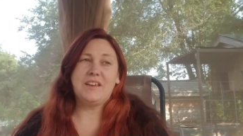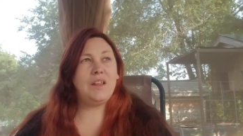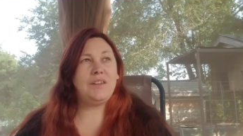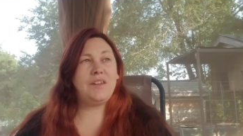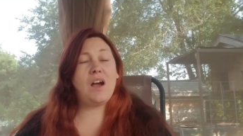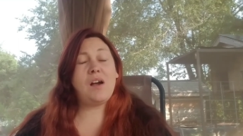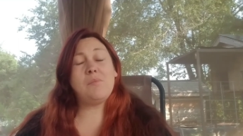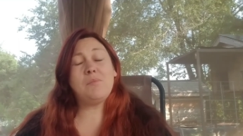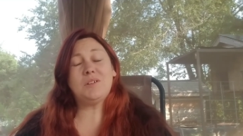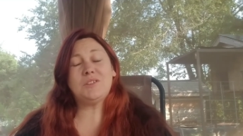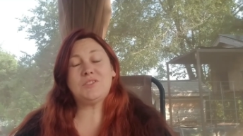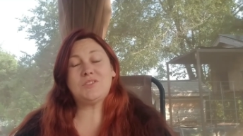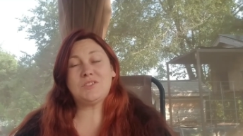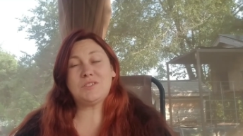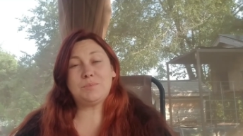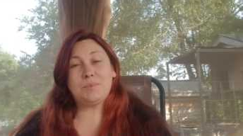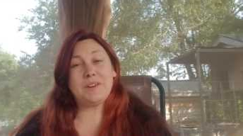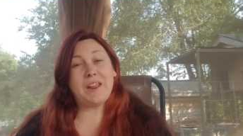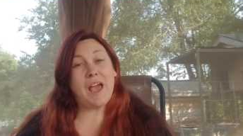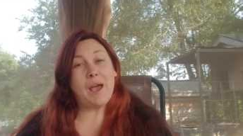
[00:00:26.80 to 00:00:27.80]
Not much has
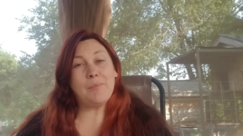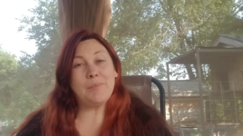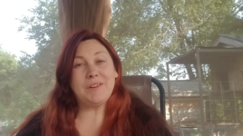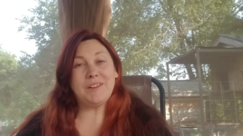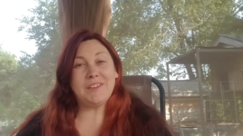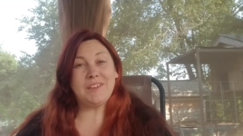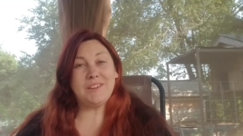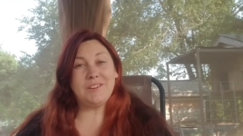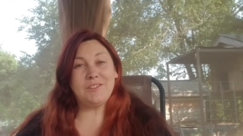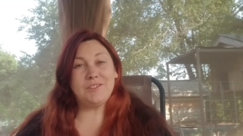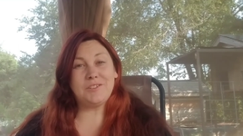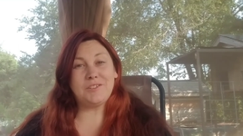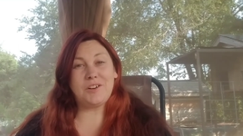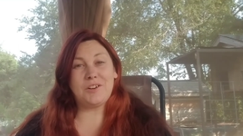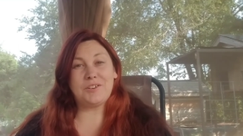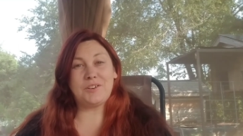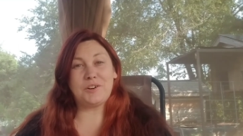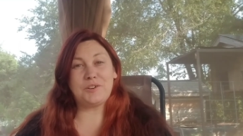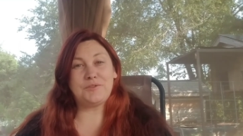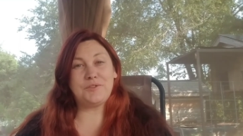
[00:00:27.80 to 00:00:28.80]
been happening here
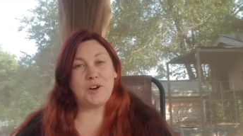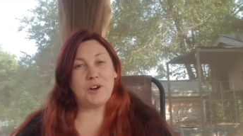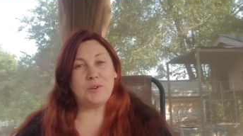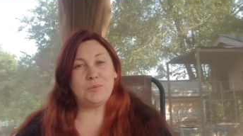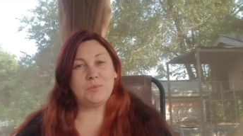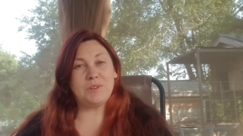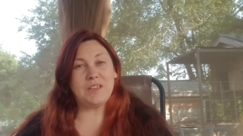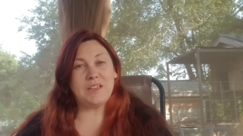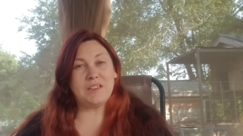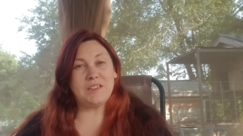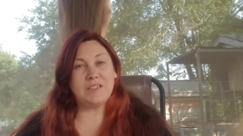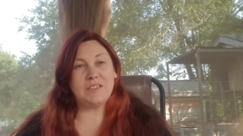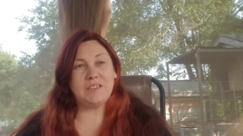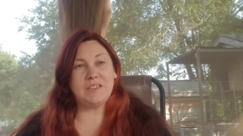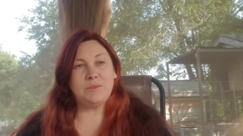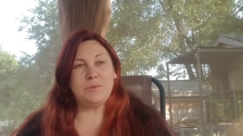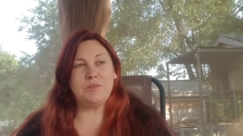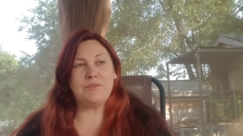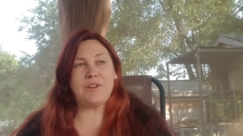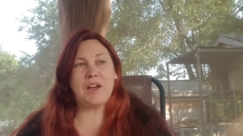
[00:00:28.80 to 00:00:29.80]
on our farm
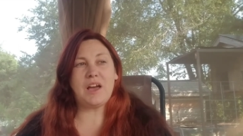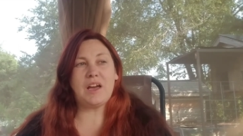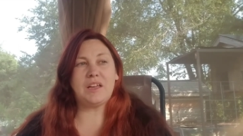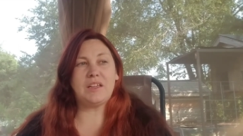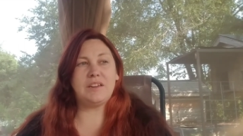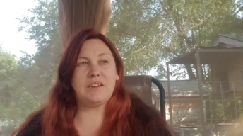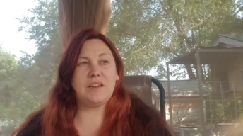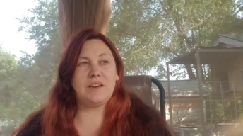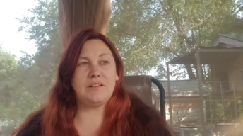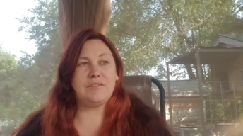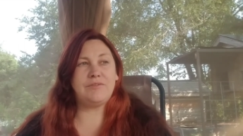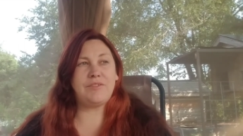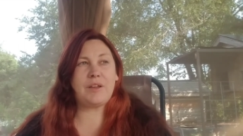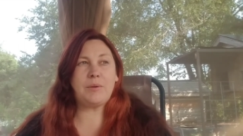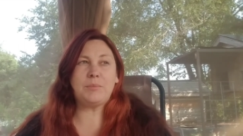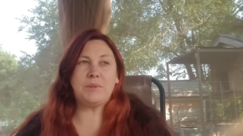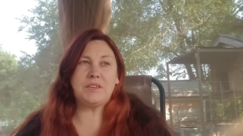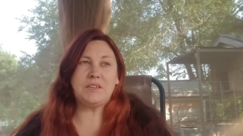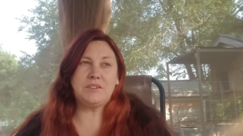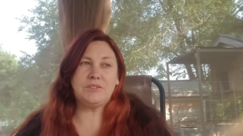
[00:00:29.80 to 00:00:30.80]
lately. We've had a
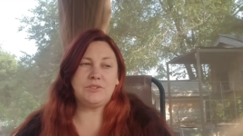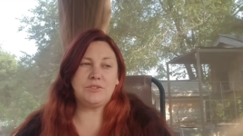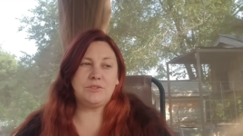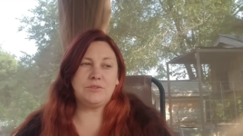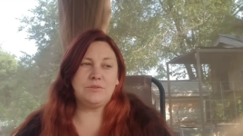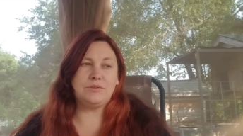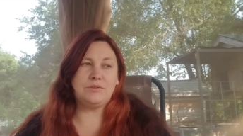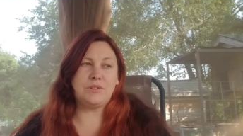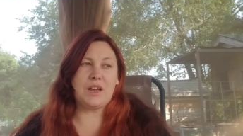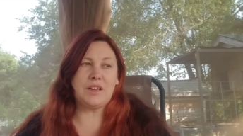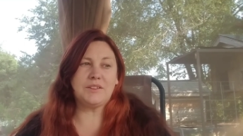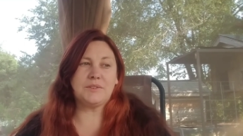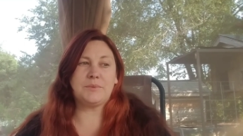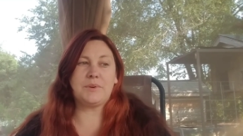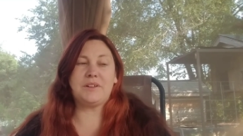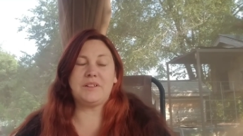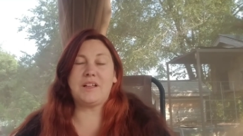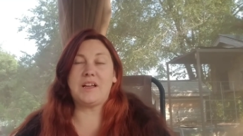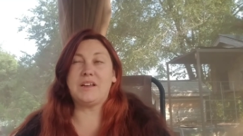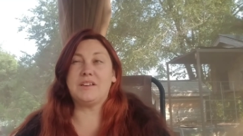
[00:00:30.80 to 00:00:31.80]
family issue as
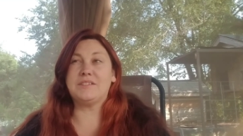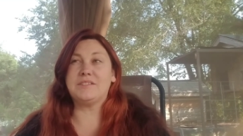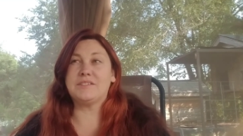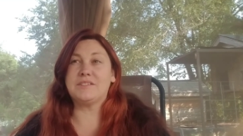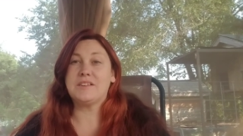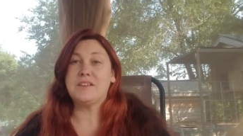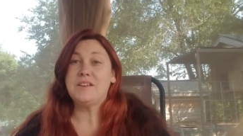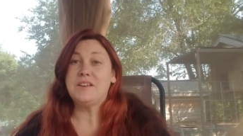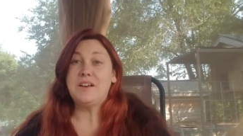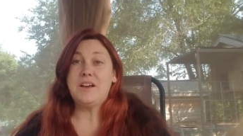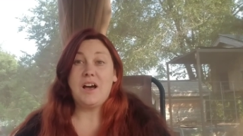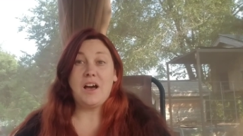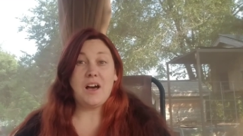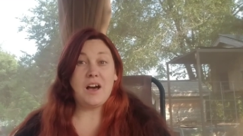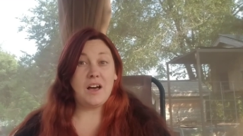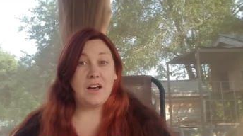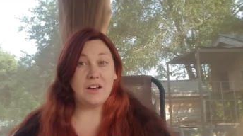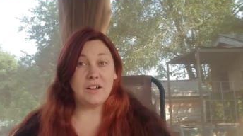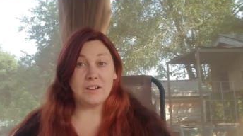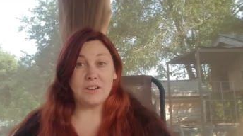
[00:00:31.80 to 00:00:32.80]
well as
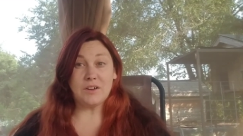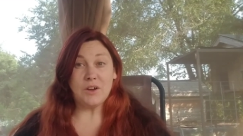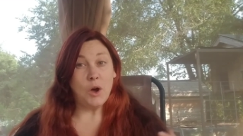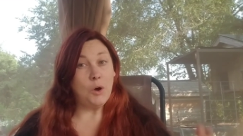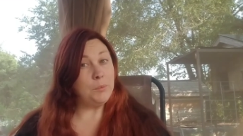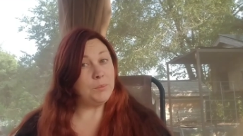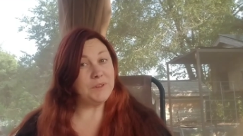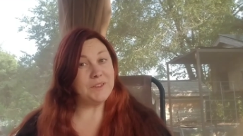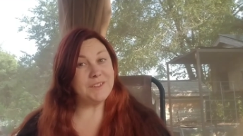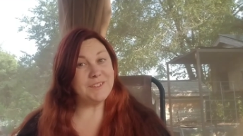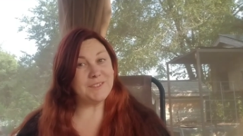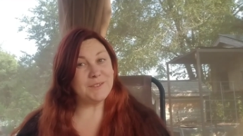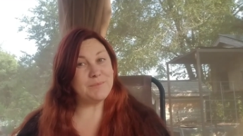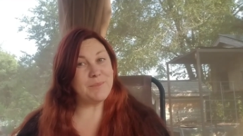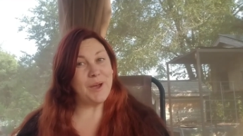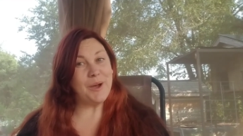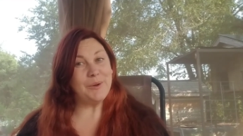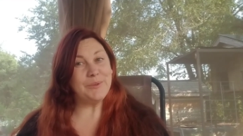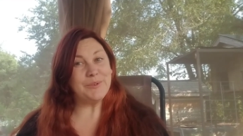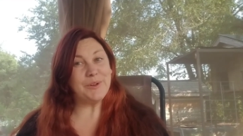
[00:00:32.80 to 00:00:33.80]
a copious
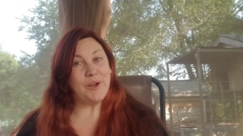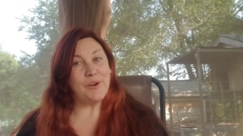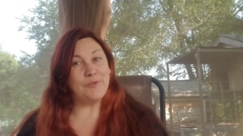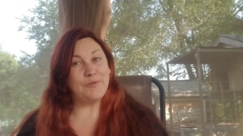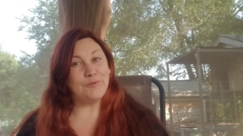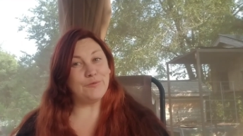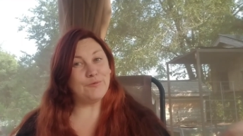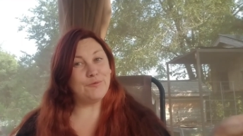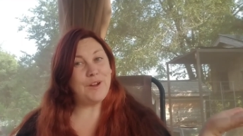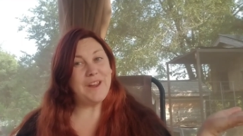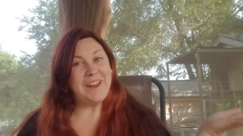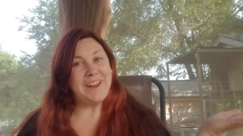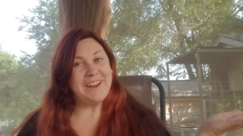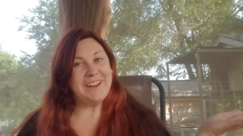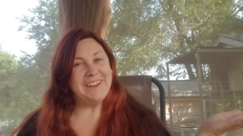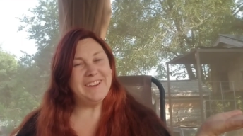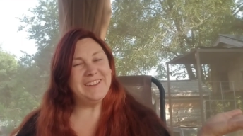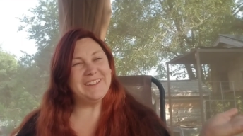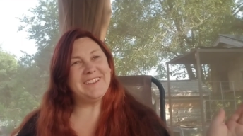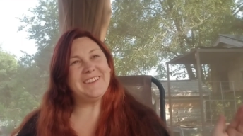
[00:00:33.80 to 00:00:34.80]
amount of
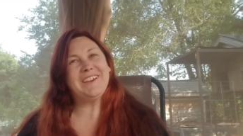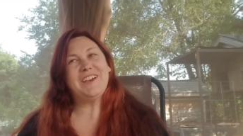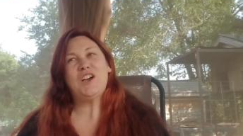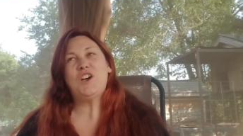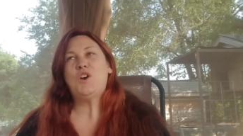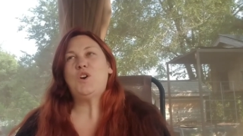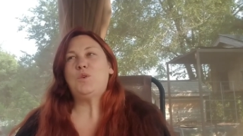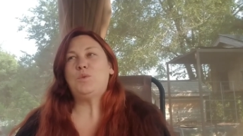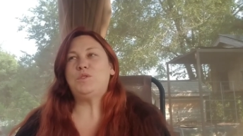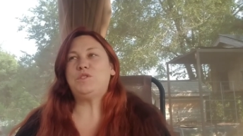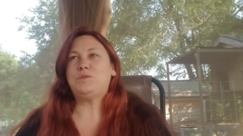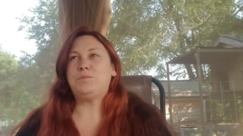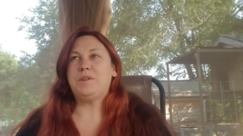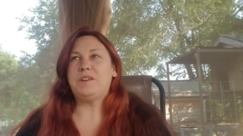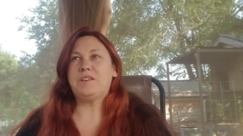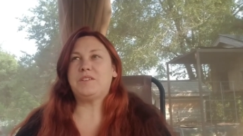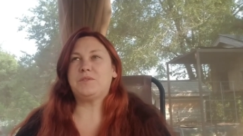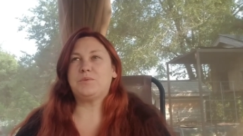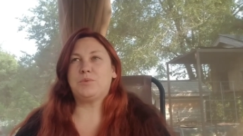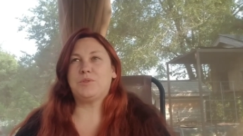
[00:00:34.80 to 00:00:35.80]
rain, which
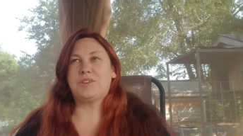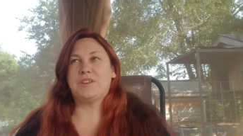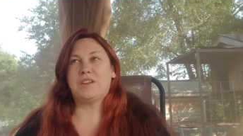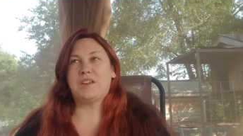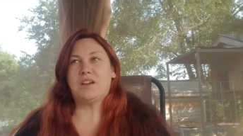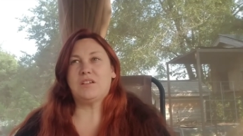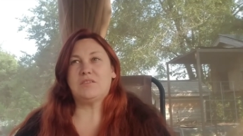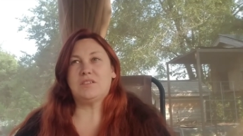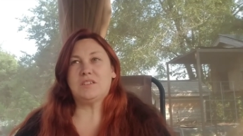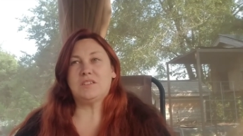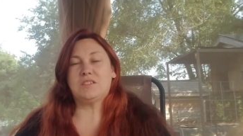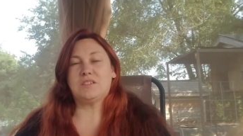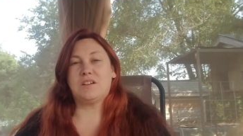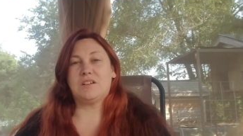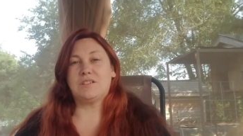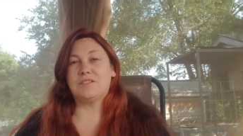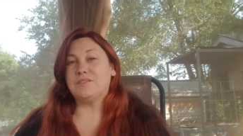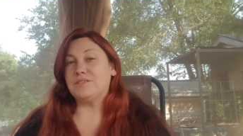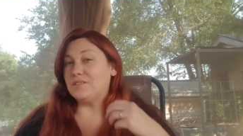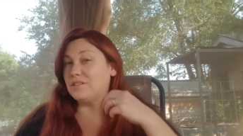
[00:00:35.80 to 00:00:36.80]
makes working out in the
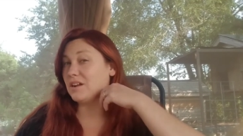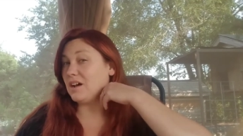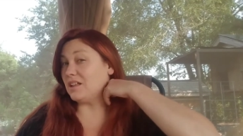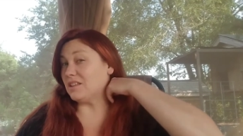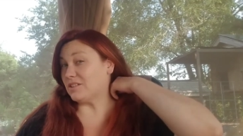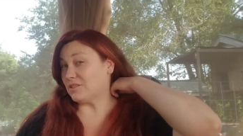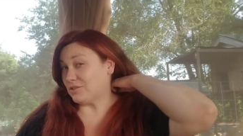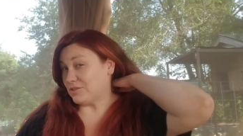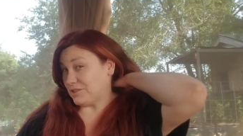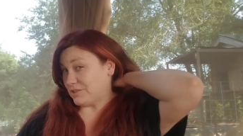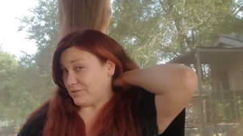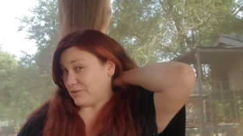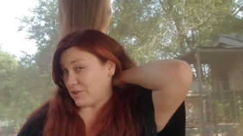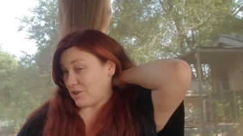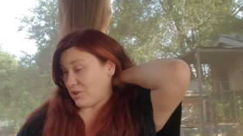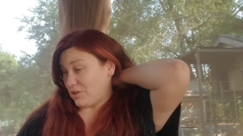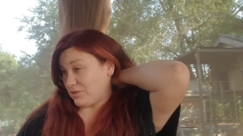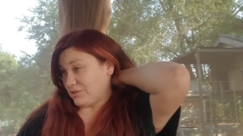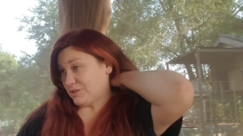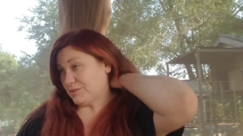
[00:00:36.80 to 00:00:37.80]
garden a little
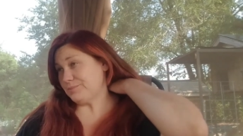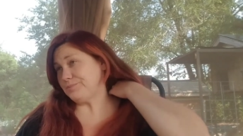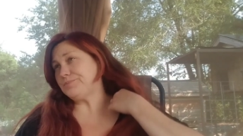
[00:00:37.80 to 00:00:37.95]
difficult.